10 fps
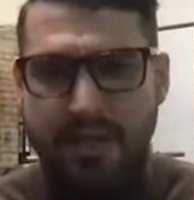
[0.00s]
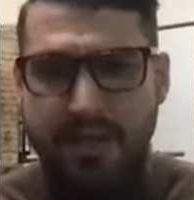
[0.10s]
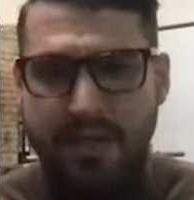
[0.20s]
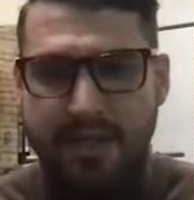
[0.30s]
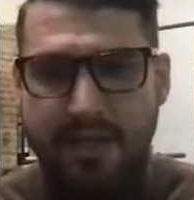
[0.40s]
this
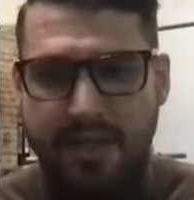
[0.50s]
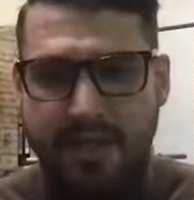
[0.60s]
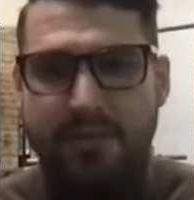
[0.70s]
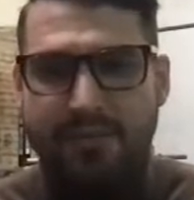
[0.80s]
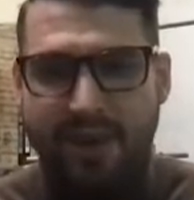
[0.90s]
is
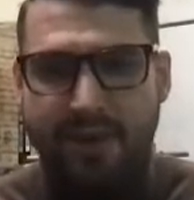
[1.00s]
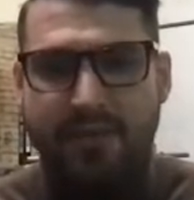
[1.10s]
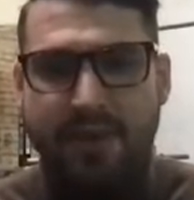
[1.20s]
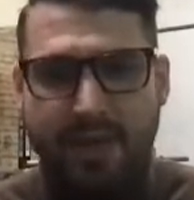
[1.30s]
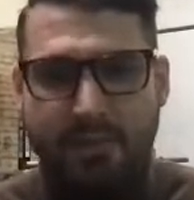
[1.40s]
very,
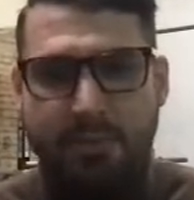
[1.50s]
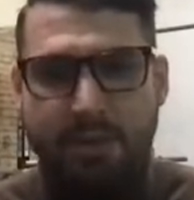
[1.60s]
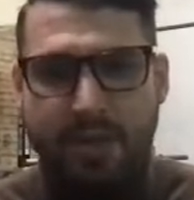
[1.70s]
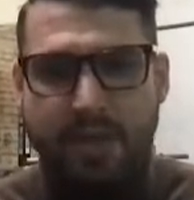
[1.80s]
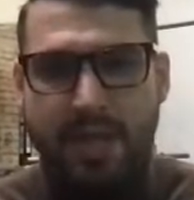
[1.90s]
very
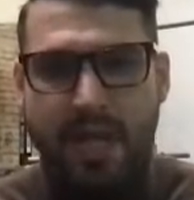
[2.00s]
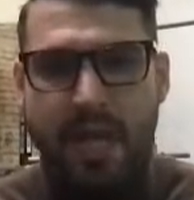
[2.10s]
important.